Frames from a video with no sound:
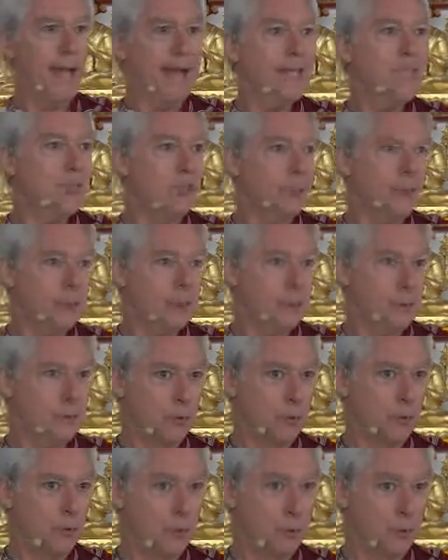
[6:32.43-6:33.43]
answers
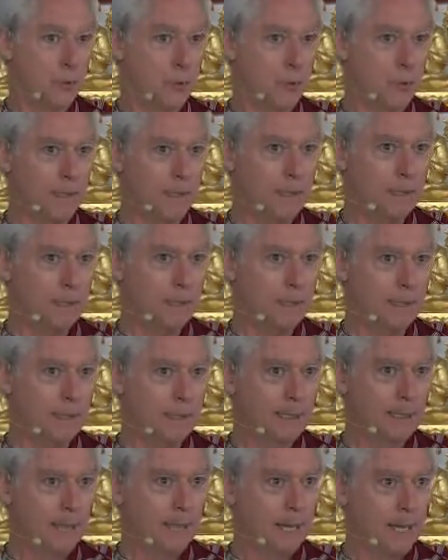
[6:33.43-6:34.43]
to what do you want.
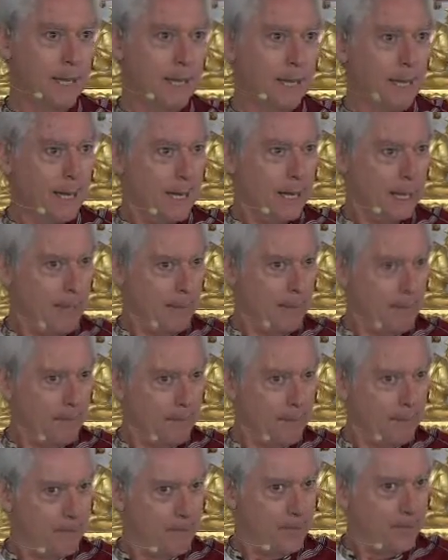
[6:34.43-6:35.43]

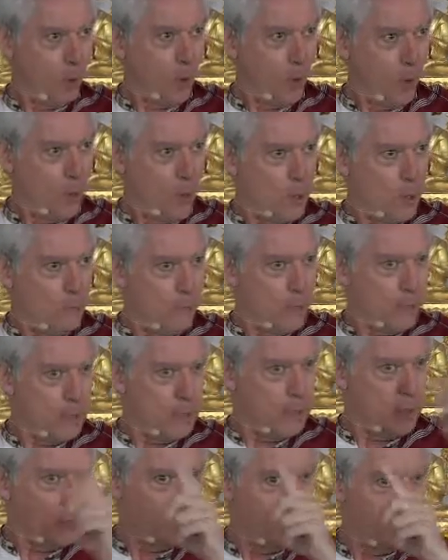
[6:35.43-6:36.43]
But all of
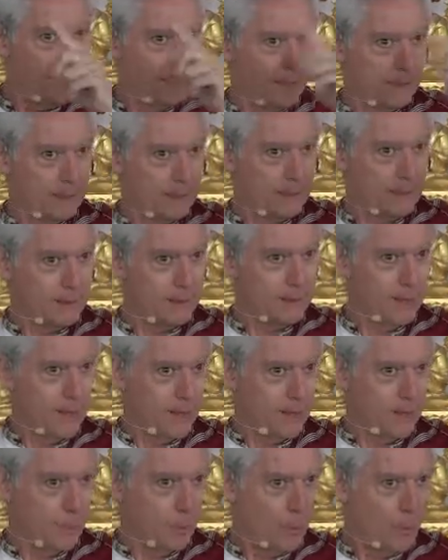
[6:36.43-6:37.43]
those sentient beings,
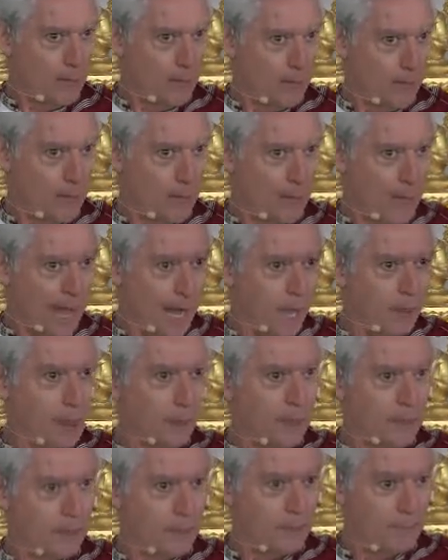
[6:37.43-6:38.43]
when they come out
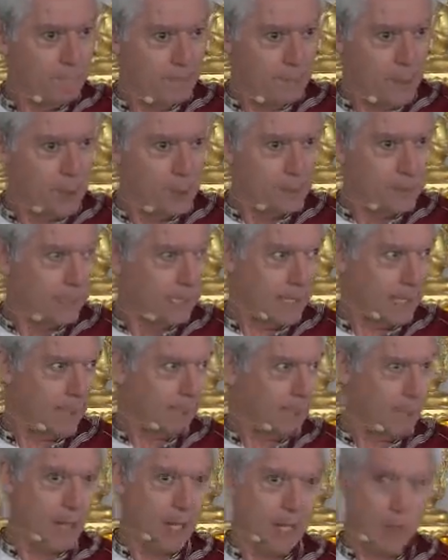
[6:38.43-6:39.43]
of their configured
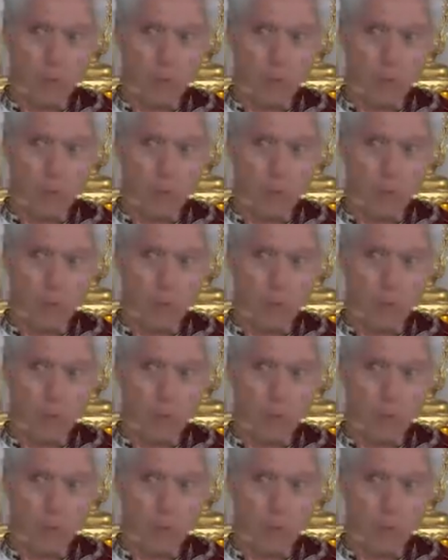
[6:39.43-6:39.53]
state, from